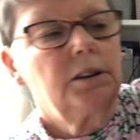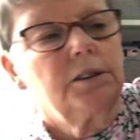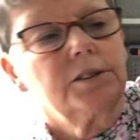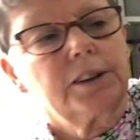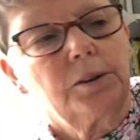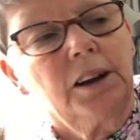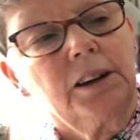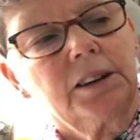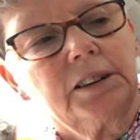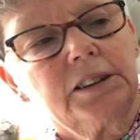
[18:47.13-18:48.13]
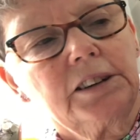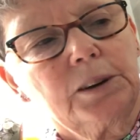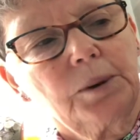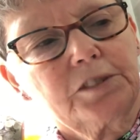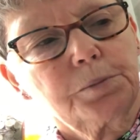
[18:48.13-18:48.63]
So
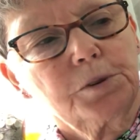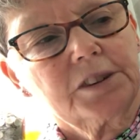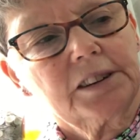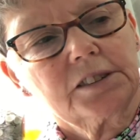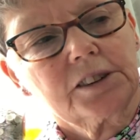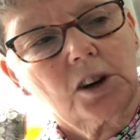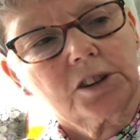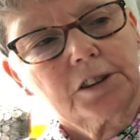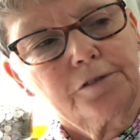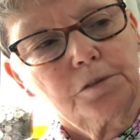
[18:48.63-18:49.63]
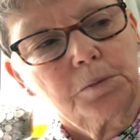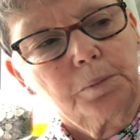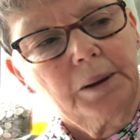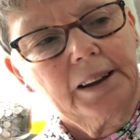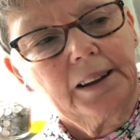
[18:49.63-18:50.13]
you have to put it starting from
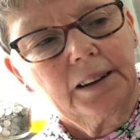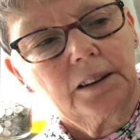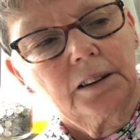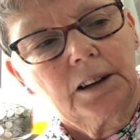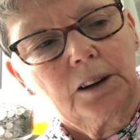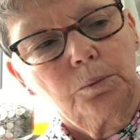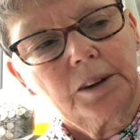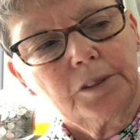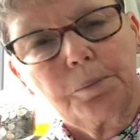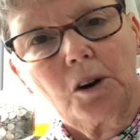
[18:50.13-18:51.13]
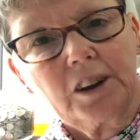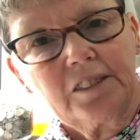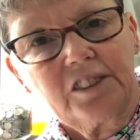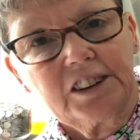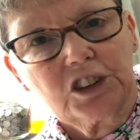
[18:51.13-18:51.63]
up here where the
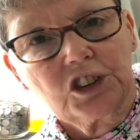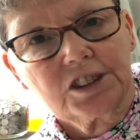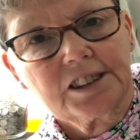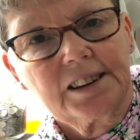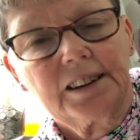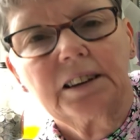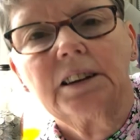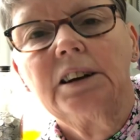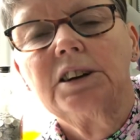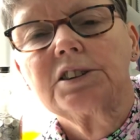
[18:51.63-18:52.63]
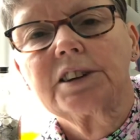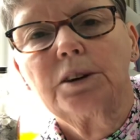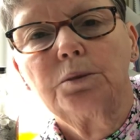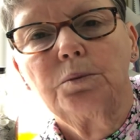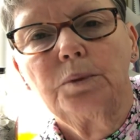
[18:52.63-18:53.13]
pocket finishes there.
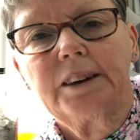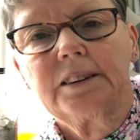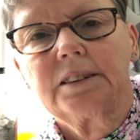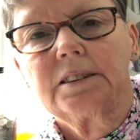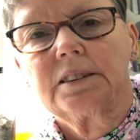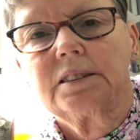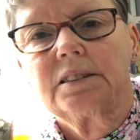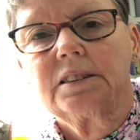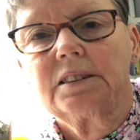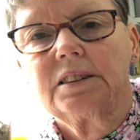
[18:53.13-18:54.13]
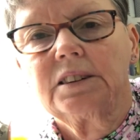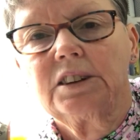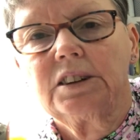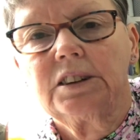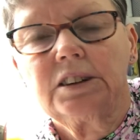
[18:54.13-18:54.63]
So when
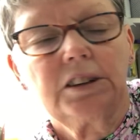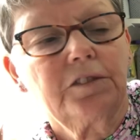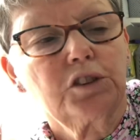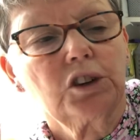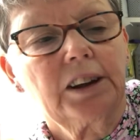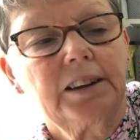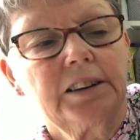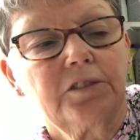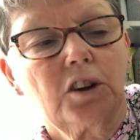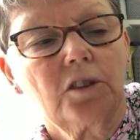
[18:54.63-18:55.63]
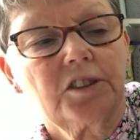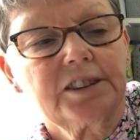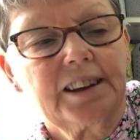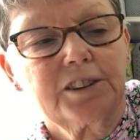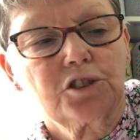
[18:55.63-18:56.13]
you've done it, you've got
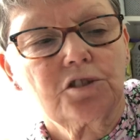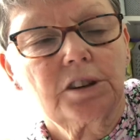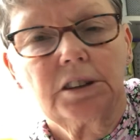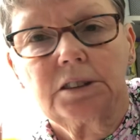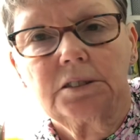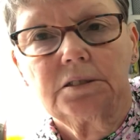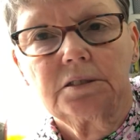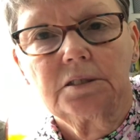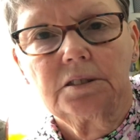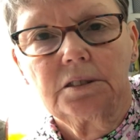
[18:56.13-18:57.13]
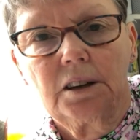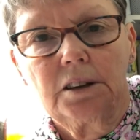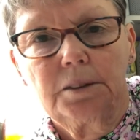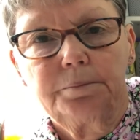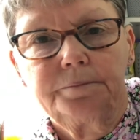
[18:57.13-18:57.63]
this extra
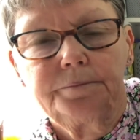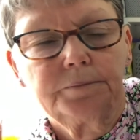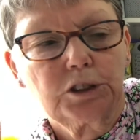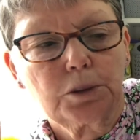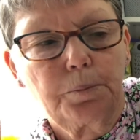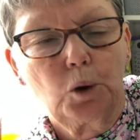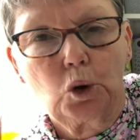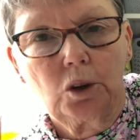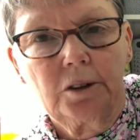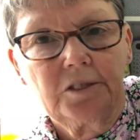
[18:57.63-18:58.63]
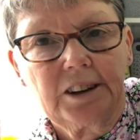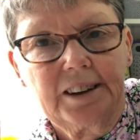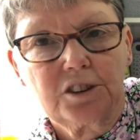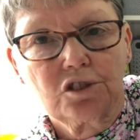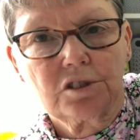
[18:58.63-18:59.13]
support and the
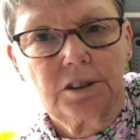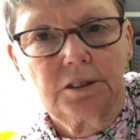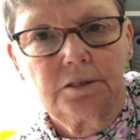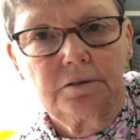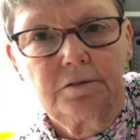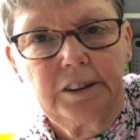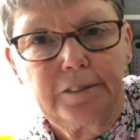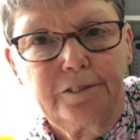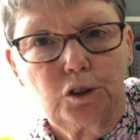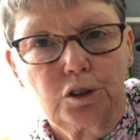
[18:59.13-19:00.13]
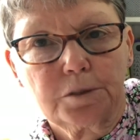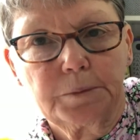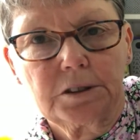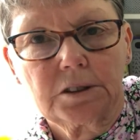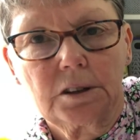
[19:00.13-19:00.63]
extra
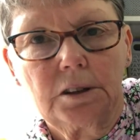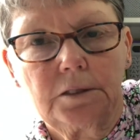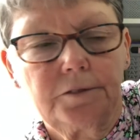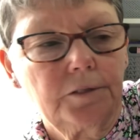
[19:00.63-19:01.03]
reinforcement of